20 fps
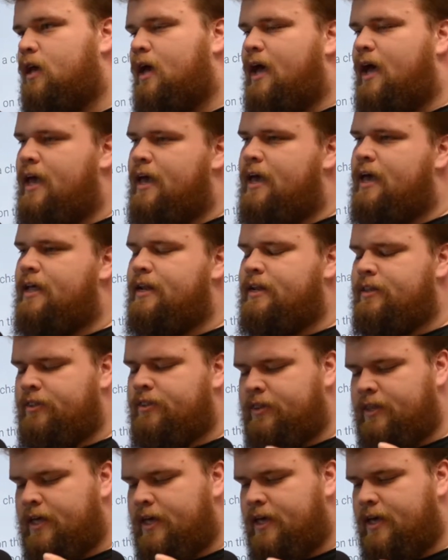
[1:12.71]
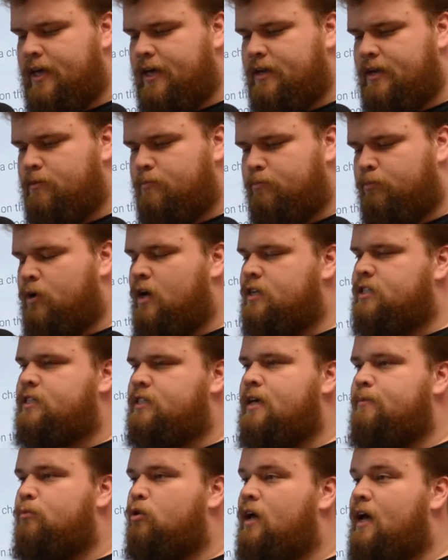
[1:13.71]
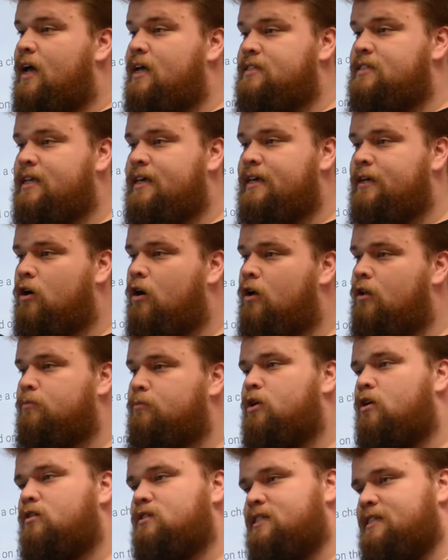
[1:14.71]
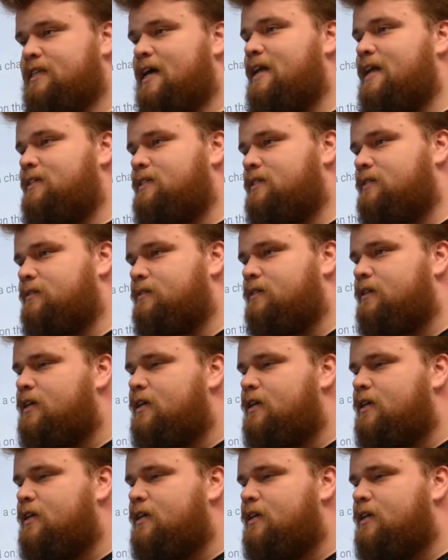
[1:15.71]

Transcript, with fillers: and that project table has a column called status.